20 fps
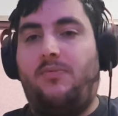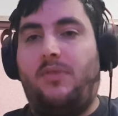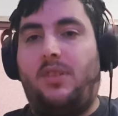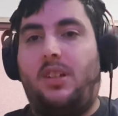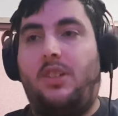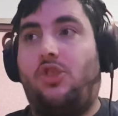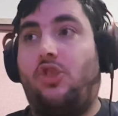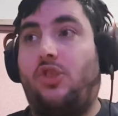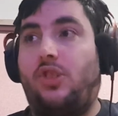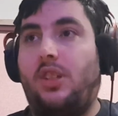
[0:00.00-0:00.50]

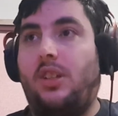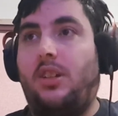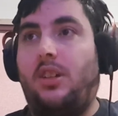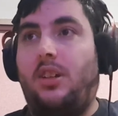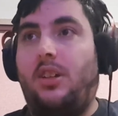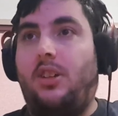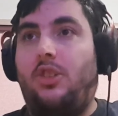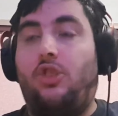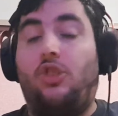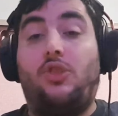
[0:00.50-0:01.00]
It just,
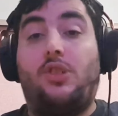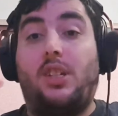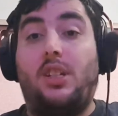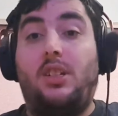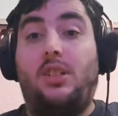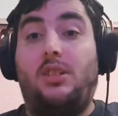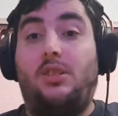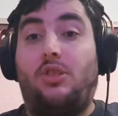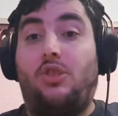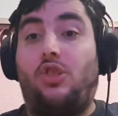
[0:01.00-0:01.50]
you see
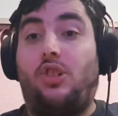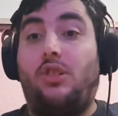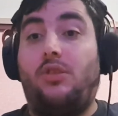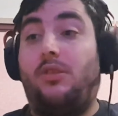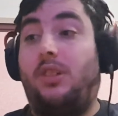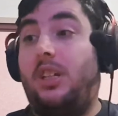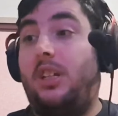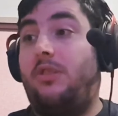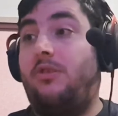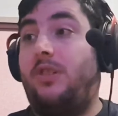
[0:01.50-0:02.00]
it in the show,
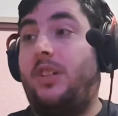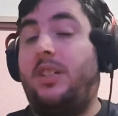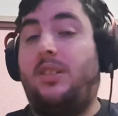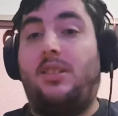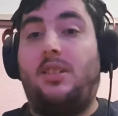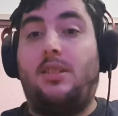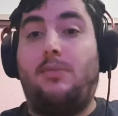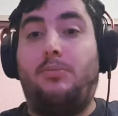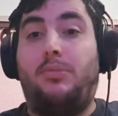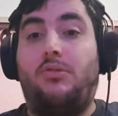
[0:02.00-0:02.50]
he creates
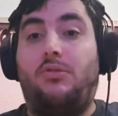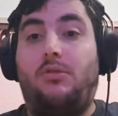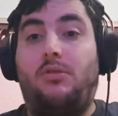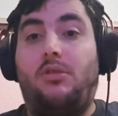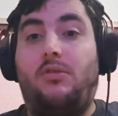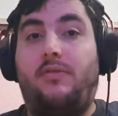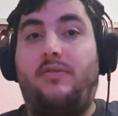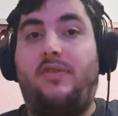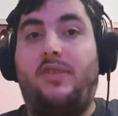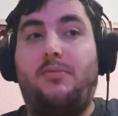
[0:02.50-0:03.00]
this ball
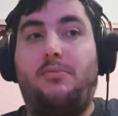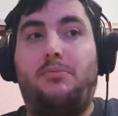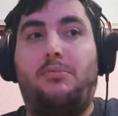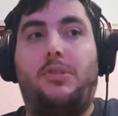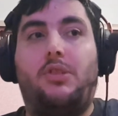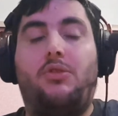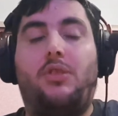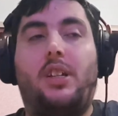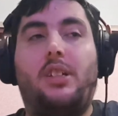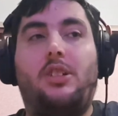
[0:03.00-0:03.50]
of
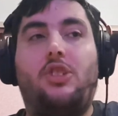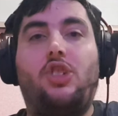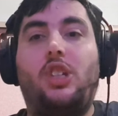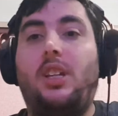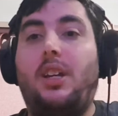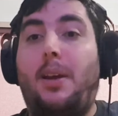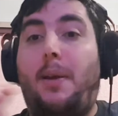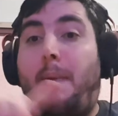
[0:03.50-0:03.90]
blue energy,